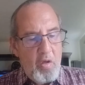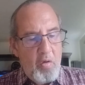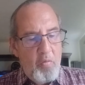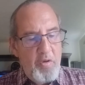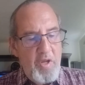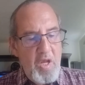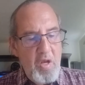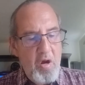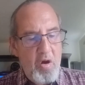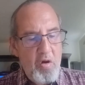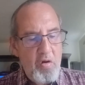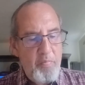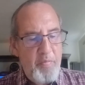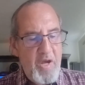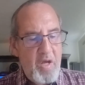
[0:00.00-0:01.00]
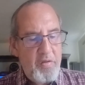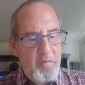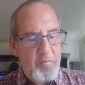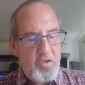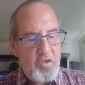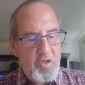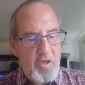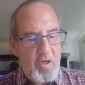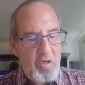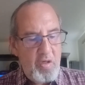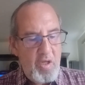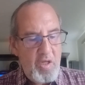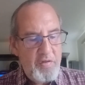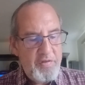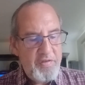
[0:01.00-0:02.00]
when he heard about the machine,
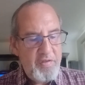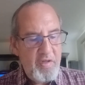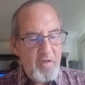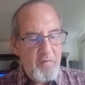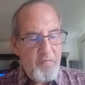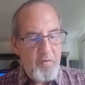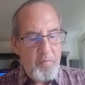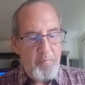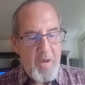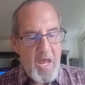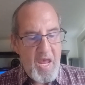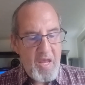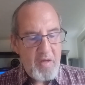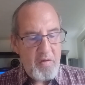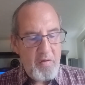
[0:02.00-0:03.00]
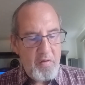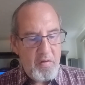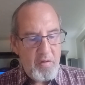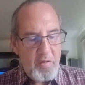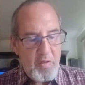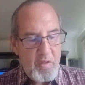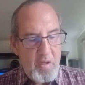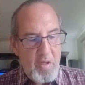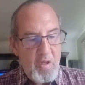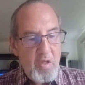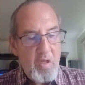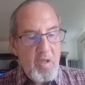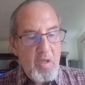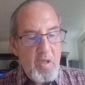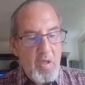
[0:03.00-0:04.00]
he sent for the patent.
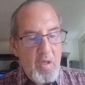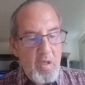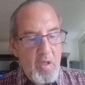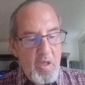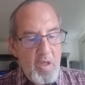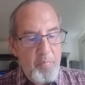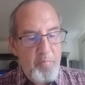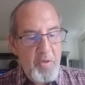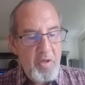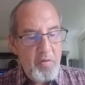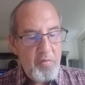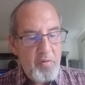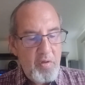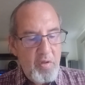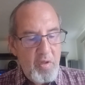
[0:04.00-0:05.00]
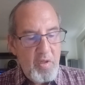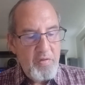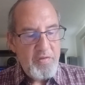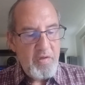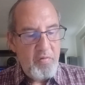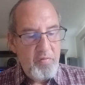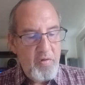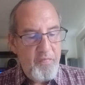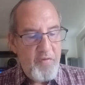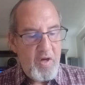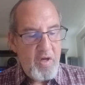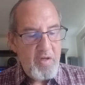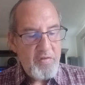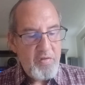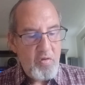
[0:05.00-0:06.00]
He built his own
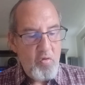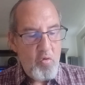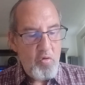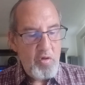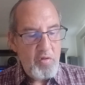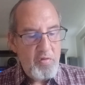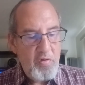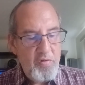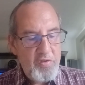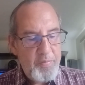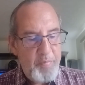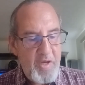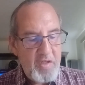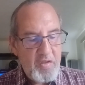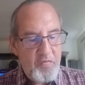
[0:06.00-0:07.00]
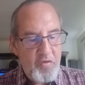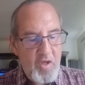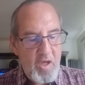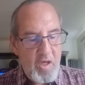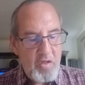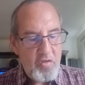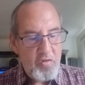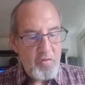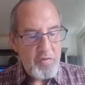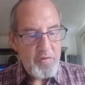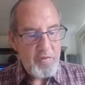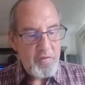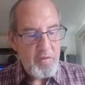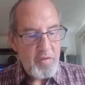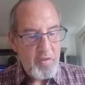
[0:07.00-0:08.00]
device according to the
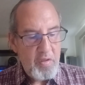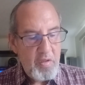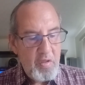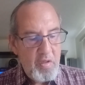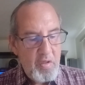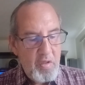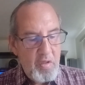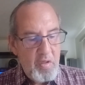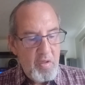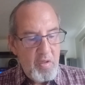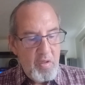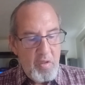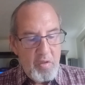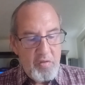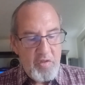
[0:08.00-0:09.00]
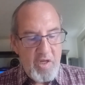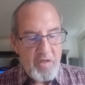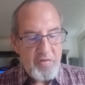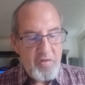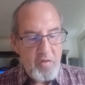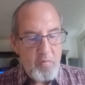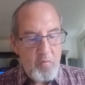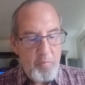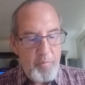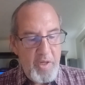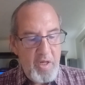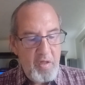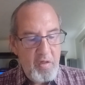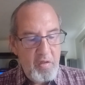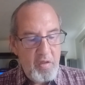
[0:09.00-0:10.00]
specifications, tested it
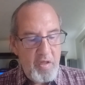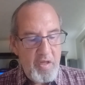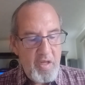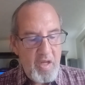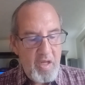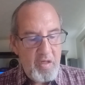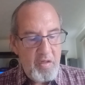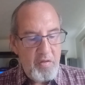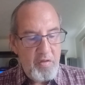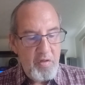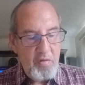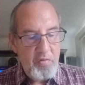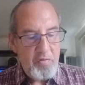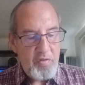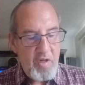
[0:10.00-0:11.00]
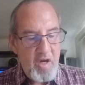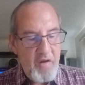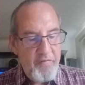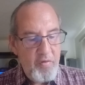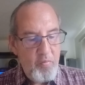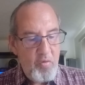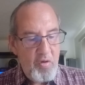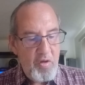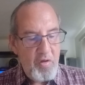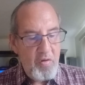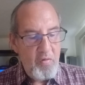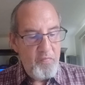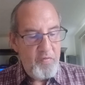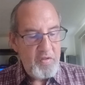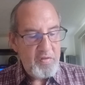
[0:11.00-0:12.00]
repeatedly, and induced everyone
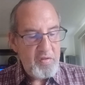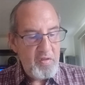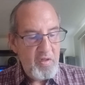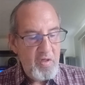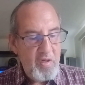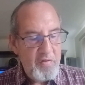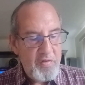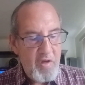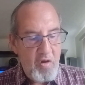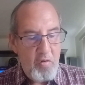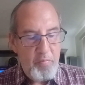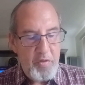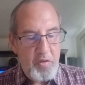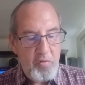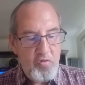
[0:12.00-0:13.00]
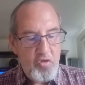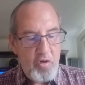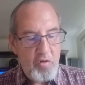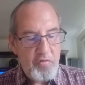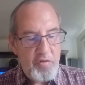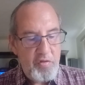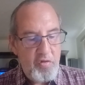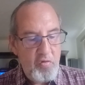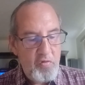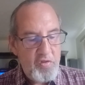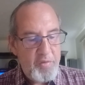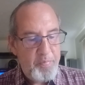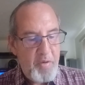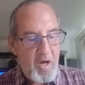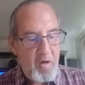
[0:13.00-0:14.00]
who visited his home in New Jersey to
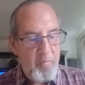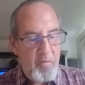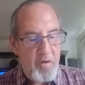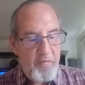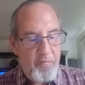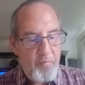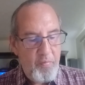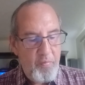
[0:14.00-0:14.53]
experiment